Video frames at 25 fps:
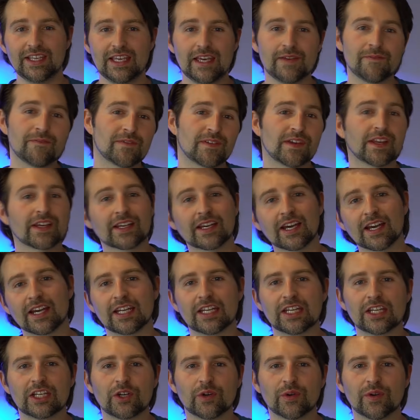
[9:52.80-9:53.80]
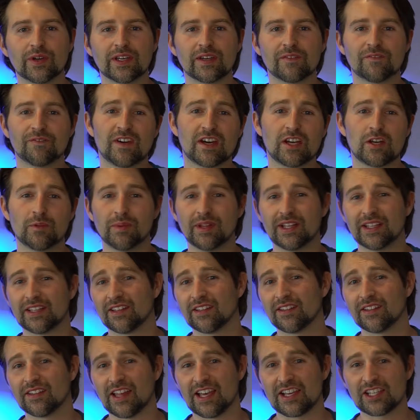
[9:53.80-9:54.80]
infinite kind of going
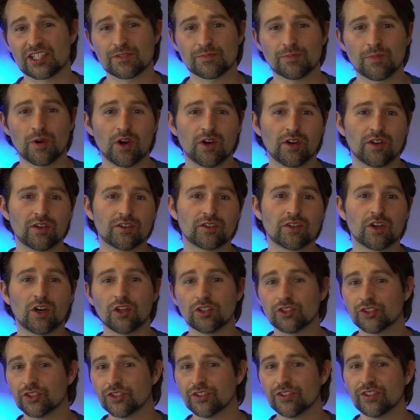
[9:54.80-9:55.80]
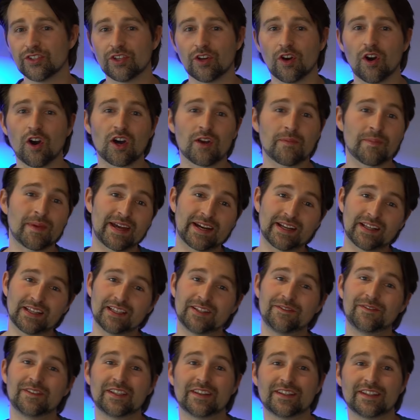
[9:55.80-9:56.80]
phytoplankton slash pod culture to
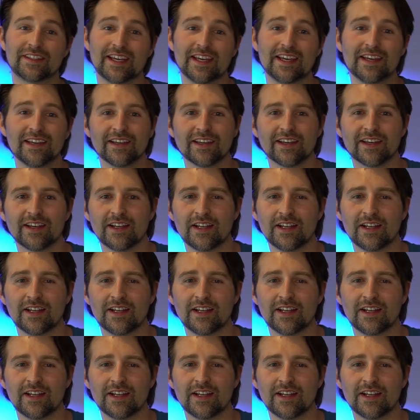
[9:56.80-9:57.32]
automatically feed the tank.